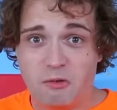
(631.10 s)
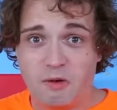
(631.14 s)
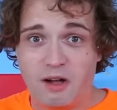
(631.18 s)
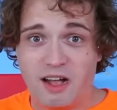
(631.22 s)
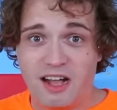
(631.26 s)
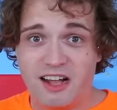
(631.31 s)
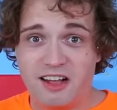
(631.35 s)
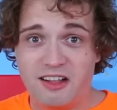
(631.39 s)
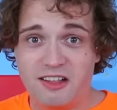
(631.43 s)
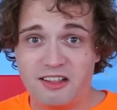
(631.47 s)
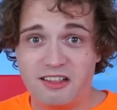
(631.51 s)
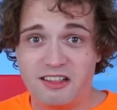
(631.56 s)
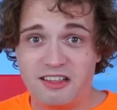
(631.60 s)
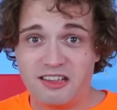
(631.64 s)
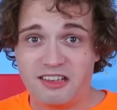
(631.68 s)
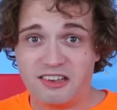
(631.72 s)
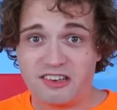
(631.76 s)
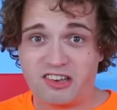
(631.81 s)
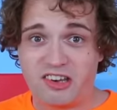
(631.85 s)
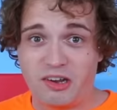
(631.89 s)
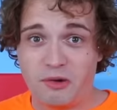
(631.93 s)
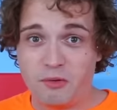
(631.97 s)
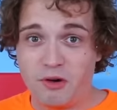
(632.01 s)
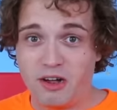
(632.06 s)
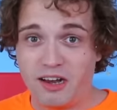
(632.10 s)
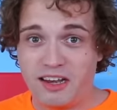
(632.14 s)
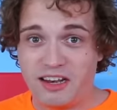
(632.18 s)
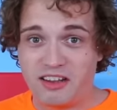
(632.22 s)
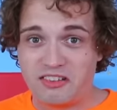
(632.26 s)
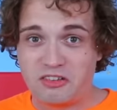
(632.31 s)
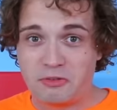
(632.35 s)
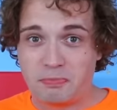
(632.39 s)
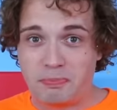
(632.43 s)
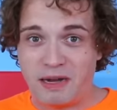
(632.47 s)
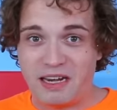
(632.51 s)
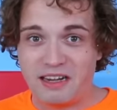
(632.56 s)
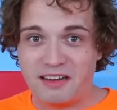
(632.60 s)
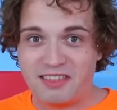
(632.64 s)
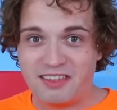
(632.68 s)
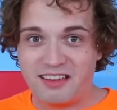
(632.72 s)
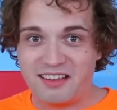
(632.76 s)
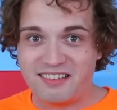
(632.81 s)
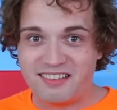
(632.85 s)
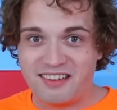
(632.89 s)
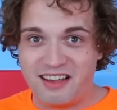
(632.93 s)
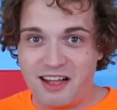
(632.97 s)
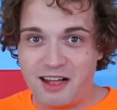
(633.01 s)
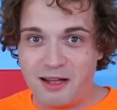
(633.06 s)
Well, she wanted to speed
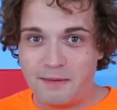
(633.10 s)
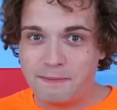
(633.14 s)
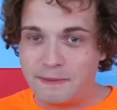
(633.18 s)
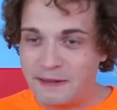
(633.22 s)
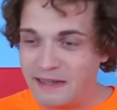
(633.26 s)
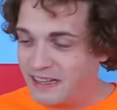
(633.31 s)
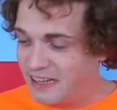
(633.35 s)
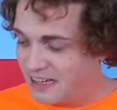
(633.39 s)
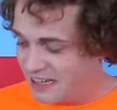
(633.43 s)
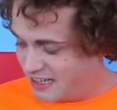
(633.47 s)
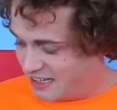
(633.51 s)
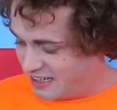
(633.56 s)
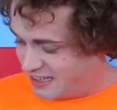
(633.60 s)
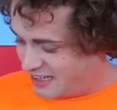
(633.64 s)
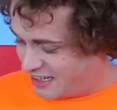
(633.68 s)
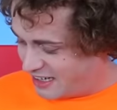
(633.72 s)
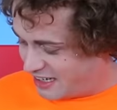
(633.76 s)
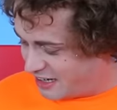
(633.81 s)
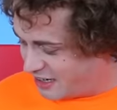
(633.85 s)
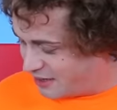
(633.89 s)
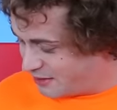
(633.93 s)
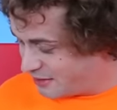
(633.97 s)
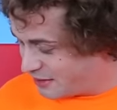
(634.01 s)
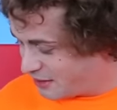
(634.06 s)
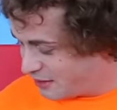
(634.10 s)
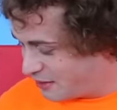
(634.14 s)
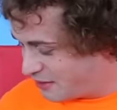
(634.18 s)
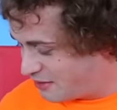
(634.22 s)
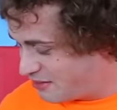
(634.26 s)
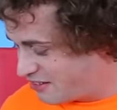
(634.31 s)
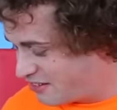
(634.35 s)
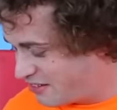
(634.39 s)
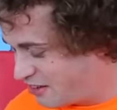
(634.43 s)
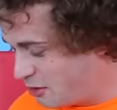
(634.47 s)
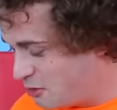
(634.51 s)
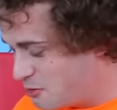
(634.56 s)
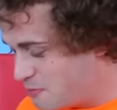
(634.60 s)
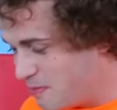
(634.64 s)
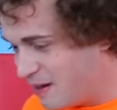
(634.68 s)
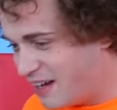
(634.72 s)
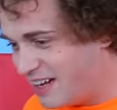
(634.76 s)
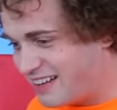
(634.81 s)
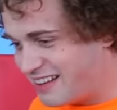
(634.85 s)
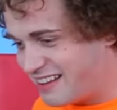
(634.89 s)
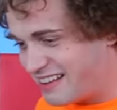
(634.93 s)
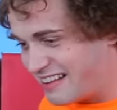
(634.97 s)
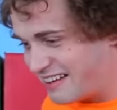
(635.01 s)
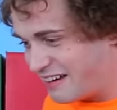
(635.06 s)
things up. Here goes two
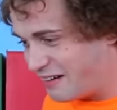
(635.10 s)
buttons